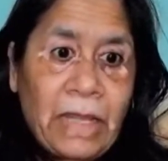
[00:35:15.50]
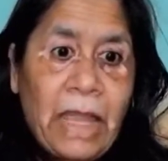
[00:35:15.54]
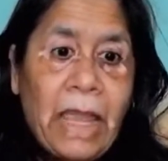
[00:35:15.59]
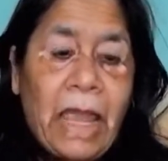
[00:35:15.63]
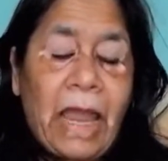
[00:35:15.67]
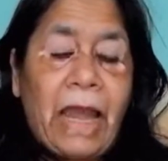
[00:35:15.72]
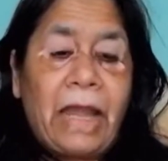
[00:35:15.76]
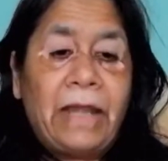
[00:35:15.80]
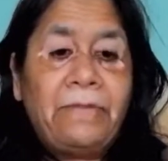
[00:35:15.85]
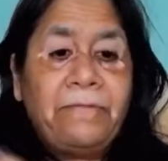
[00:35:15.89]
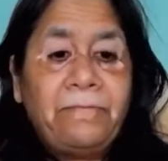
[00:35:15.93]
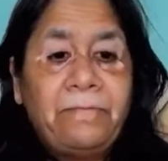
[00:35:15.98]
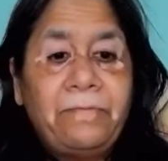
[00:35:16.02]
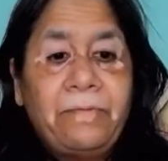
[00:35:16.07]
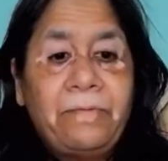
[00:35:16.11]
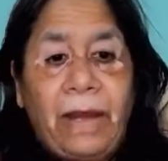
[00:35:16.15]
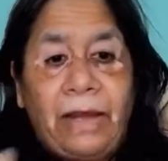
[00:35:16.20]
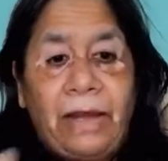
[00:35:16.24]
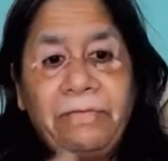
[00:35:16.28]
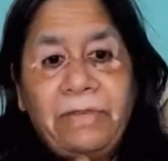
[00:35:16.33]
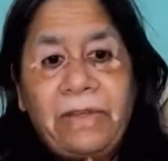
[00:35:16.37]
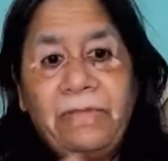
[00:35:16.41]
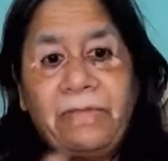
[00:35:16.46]
And
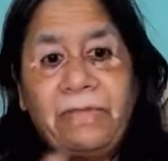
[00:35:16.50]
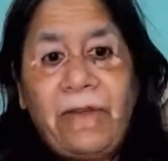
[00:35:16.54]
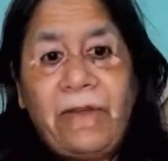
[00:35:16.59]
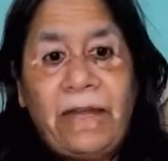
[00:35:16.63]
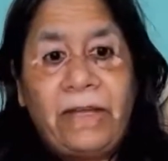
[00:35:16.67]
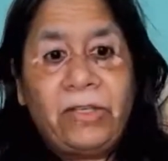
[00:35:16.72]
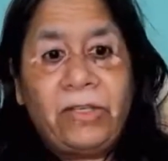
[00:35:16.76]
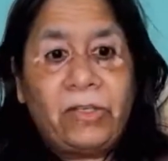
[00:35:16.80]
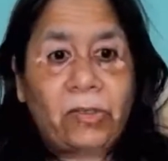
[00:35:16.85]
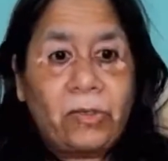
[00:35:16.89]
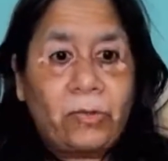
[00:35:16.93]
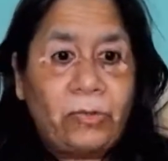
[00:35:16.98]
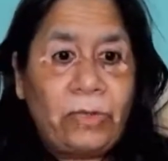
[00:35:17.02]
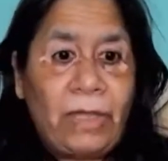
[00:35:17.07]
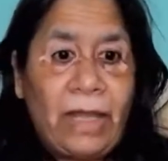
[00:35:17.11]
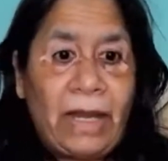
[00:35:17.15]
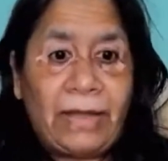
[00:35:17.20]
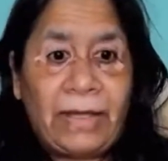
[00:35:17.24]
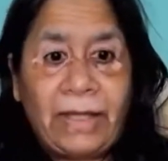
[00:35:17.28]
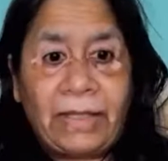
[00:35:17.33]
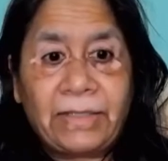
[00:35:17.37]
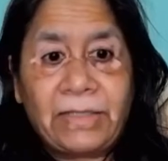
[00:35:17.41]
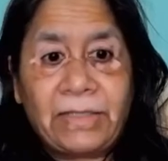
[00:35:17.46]
we went through
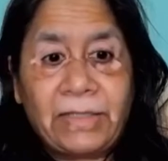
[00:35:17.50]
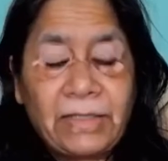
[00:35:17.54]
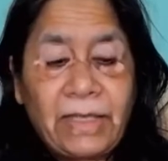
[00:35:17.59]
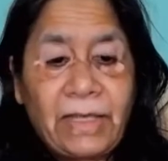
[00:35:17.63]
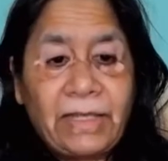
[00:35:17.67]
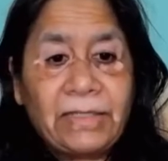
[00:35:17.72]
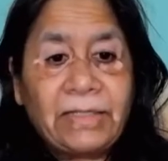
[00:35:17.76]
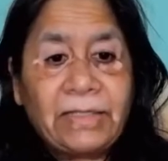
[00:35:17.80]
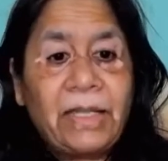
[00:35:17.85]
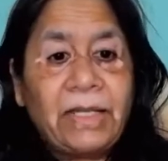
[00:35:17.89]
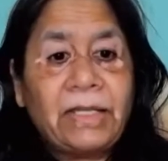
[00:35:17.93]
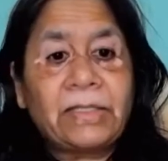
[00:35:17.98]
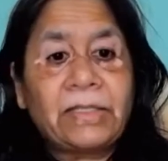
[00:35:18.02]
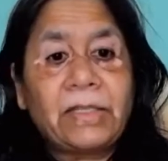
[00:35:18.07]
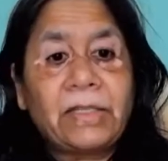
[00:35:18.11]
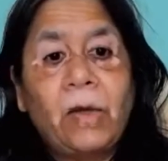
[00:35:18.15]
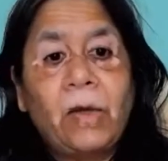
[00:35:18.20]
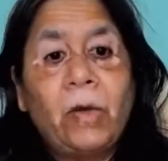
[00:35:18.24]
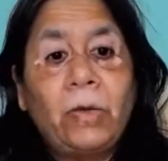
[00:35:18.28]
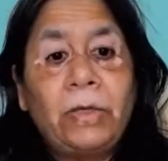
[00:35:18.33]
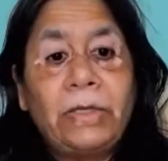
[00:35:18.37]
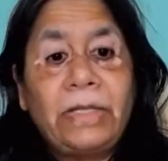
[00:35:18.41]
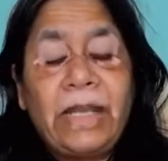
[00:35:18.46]
that exercise. There is a
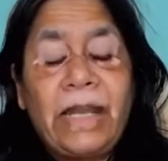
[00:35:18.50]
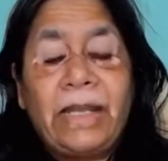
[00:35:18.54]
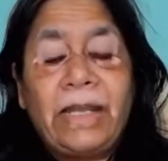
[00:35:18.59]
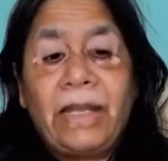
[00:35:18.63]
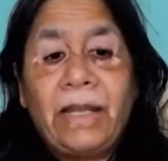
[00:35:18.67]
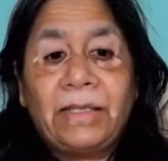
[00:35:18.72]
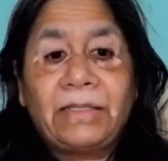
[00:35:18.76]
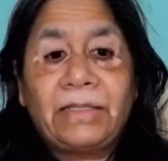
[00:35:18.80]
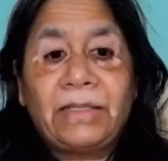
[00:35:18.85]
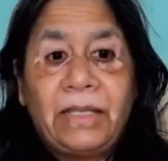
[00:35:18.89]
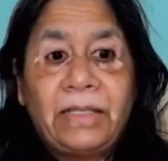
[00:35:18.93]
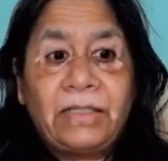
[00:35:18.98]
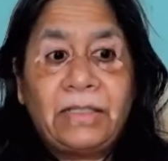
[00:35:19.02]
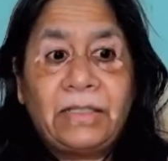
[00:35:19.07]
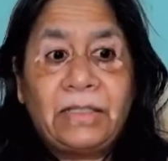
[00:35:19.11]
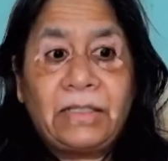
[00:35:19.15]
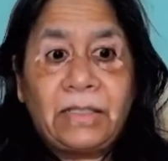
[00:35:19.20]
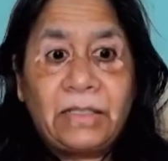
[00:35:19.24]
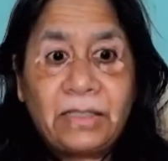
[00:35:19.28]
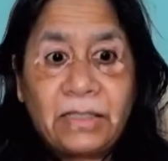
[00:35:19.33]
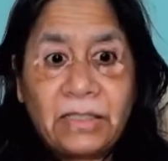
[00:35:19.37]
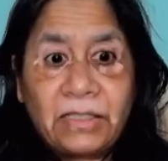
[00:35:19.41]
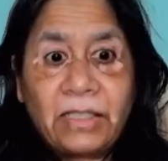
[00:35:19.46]
whole data set
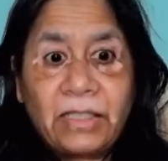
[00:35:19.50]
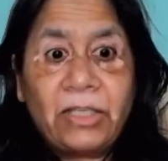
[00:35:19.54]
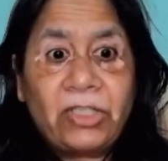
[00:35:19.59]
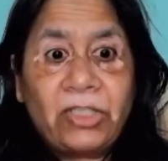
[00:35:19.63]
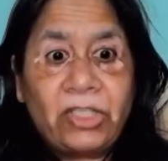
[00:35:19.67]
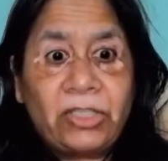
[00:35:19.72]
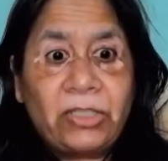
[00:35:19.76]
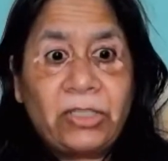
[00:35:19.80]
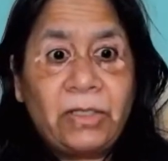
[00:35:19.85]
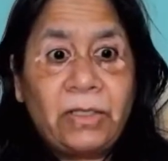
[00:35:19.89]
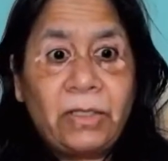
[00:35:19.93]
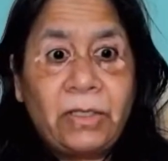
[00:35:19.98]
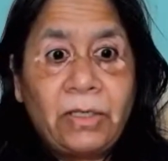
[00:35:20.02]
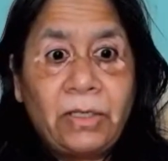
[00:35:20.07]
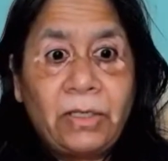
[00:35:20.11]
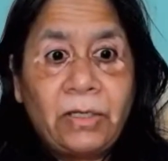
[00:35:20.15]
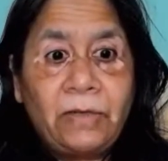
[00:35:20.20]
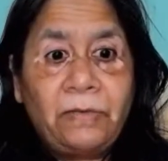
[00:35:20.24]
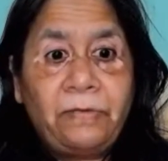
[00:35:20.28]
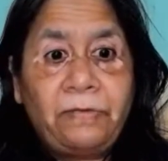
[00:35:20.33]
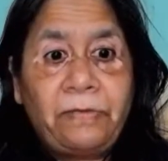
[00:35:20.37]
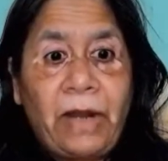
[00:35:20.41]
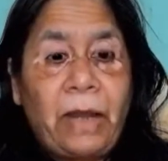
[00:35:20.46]
search
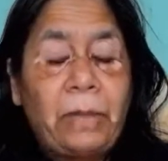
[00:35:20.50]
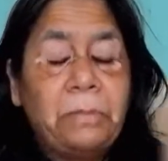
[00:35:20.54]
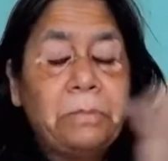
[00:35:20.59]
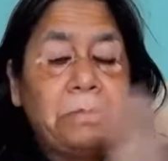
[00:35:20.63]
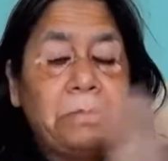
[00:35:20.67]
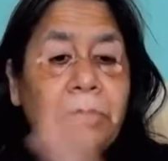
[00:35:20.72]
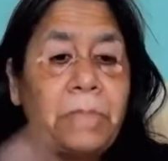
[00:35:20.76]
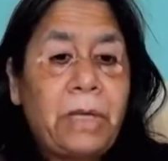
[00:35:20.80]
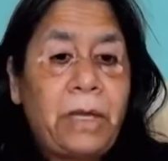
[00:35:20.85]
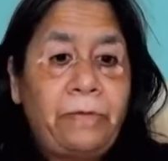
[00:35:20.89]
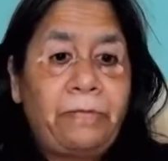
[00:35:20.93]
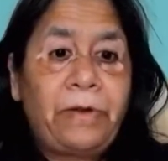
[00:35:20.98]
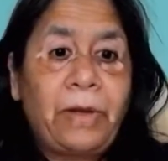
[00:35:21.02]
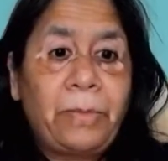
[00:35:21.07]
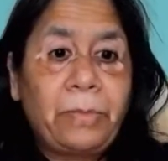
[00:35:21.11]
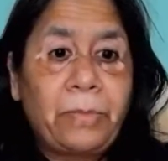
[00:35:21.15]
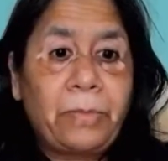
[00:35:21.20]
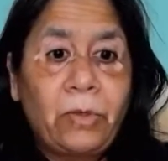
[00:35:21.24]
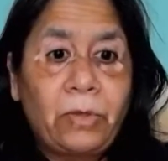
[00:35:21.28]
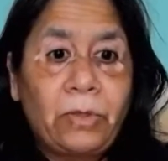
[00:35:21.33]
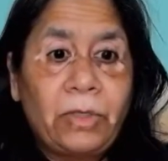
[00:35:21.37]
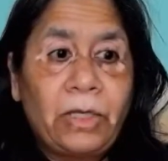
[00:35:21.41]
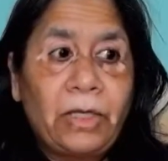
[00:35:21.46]
from
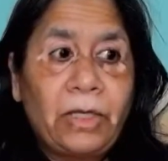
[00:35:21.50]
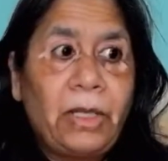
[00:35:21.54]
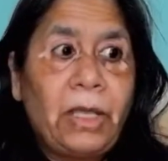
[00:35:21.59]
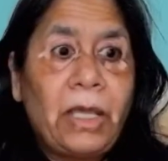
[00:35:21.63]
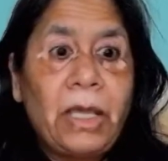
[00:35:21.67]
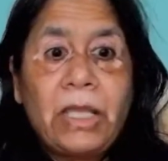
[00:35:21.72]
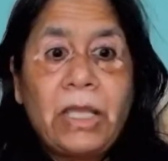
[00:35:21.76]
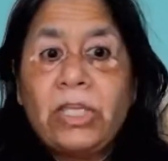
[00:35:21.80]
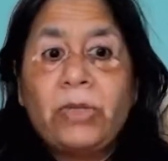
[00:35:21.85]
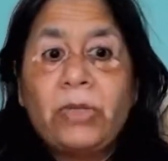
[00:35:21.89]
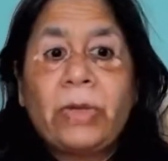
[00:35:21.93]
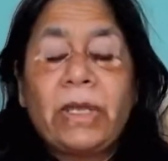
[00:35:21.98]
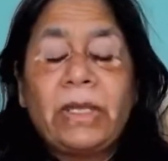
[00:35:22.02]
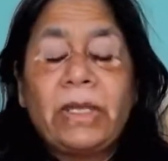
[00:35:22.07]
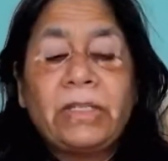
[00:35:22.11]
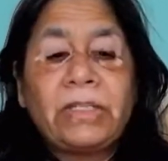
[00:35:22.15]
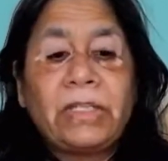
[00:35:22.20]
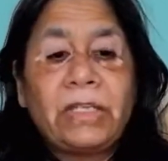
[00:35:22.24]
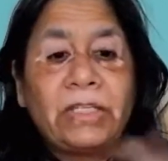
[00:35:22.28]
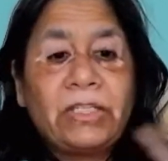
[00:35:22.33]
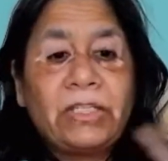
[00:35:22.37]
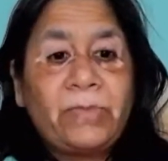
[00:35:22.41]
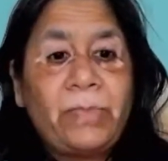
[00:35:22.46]
Google. You can
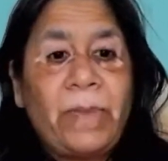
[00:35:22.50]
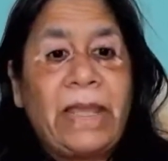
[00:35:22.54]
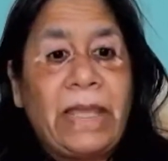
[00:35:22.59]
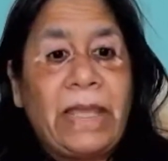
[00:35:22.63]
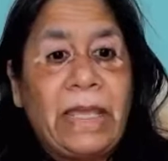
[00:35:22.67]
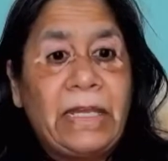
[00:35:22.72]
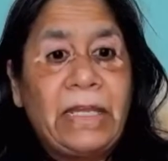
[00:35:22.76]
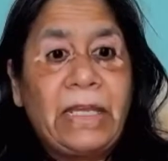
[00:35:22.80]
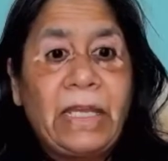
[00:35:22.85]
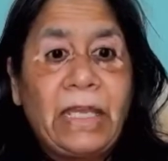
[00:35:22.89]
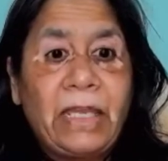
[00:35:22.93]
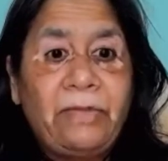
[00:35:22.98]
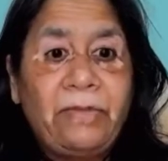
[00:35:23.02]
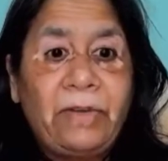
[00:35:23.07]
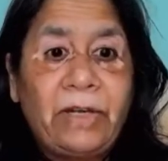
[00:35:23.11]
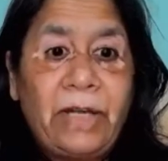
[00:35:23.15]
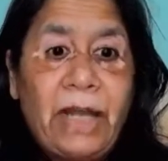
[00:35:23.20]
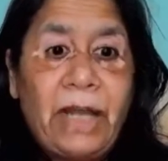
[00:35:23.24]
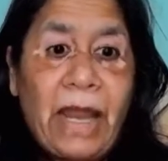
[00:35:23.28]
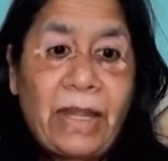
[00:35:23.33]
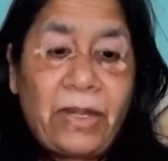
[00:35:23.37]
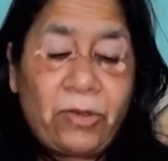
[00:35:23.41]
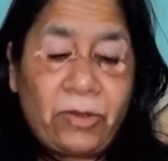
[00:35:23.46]
search by any
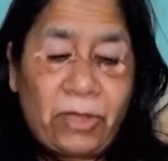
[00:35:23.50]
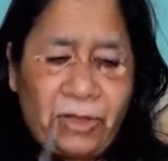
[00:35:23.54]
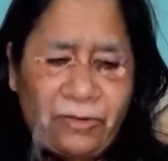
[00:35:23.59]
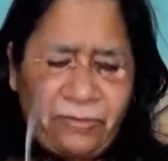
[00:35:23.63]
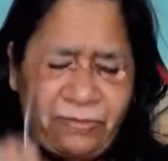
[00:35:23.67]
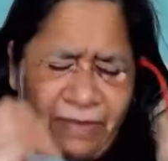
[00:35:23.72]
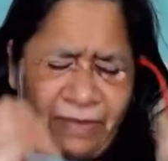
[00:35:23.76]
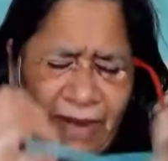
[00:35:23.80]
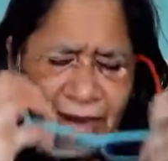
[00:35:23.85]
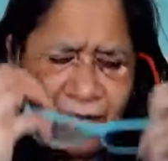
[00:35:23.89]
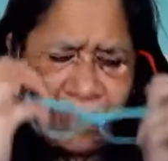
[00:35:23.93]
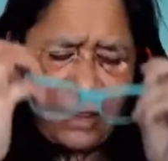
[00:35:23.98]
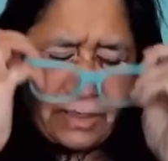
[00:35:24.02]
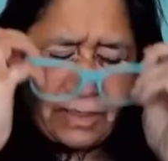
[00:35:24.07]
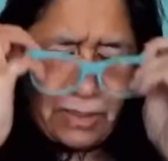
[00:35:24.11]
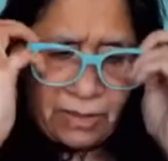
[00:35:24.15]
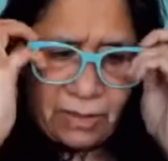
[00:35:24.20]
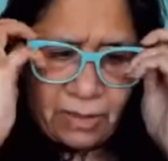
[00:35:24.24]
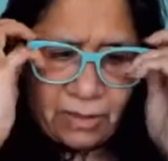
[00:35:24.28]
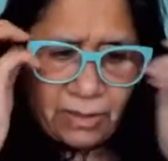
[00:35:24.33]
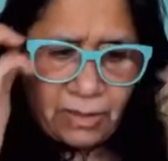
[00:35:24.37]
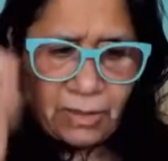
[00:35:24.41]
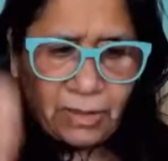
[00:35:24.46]
keyword and you can find
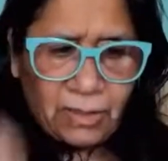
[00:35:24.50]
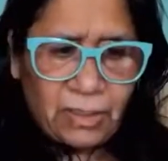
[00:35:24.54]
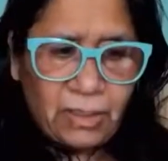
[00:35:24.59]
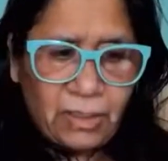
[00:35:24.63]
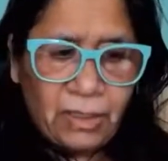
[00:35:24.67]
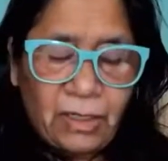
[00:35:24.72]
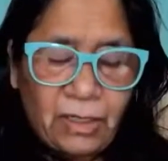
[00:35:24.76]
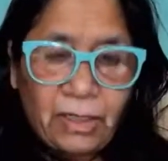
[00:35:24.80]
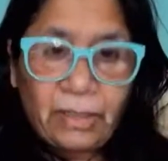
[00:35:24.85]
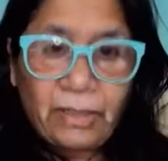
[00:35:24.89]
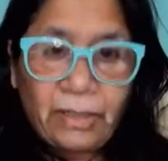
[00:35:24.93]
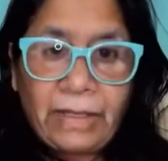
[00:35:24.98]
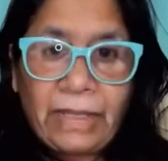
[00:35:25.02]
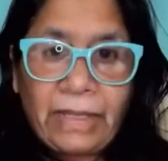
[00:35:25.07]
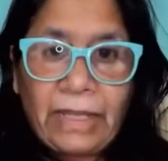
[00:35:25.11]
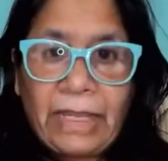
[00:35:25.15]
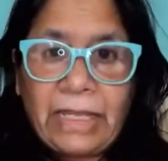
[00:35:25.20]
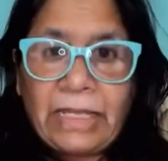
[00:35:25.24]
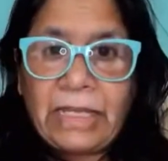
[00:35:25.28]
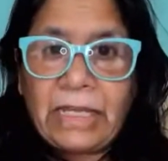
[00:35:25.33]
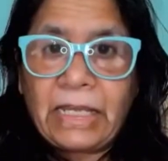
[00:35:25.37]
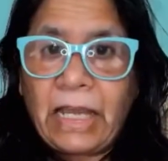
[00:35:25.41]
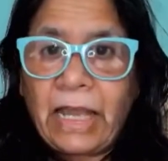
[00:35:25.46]

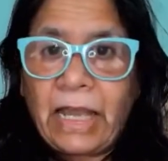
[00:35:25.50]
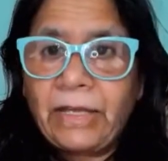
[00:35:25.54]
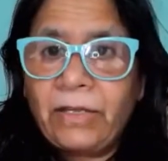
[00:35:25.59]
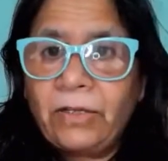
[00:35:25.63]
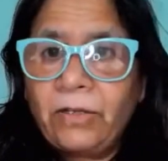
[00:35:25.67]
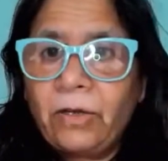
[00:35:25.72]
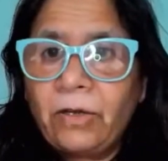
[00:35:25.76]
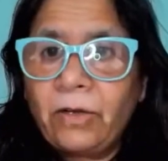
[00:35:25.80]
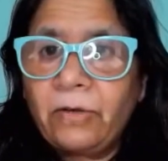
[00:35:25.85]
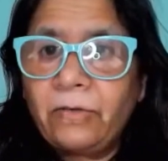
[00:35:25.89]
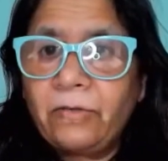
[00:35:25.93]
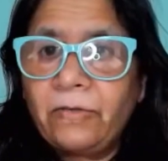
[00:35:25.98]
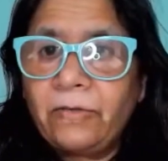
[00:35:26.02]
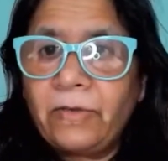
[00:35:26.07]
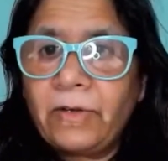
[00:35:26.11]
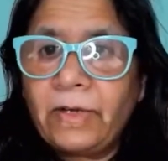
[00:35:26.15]
any kind of